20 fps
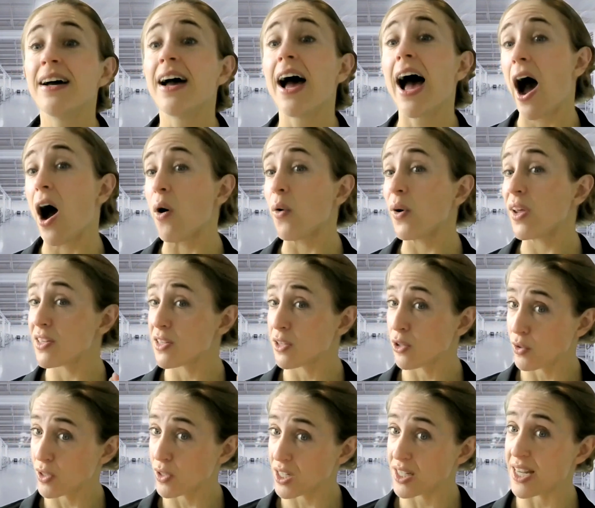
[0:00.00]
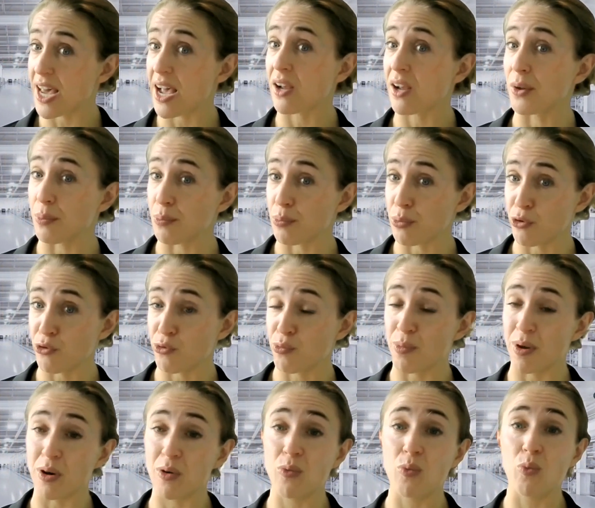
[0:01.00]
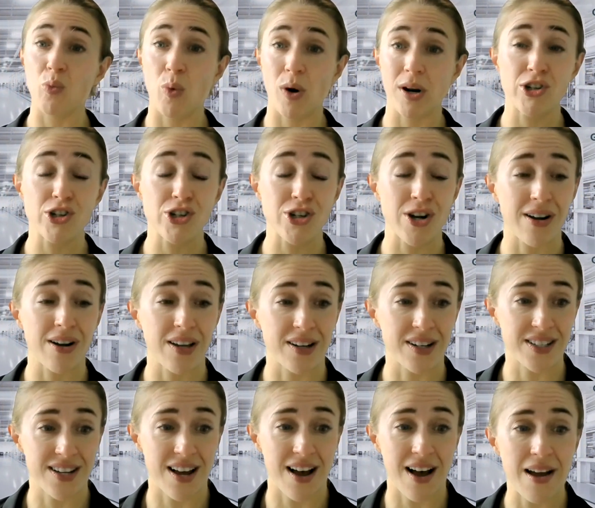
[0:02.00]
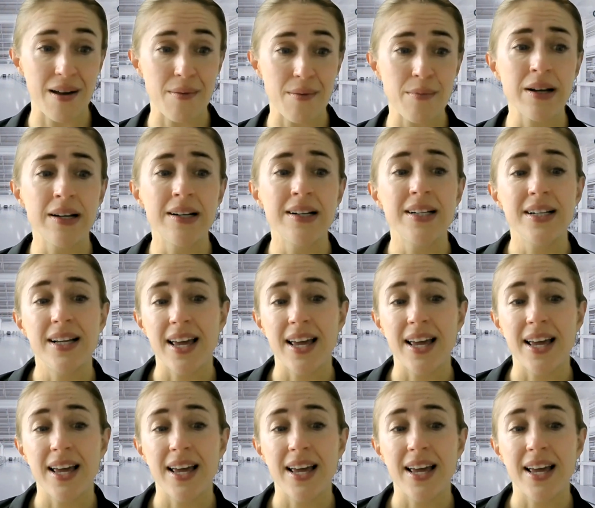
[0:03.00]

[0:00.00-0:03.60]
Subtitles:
how he's learned to tackle improvement one chunk at a time,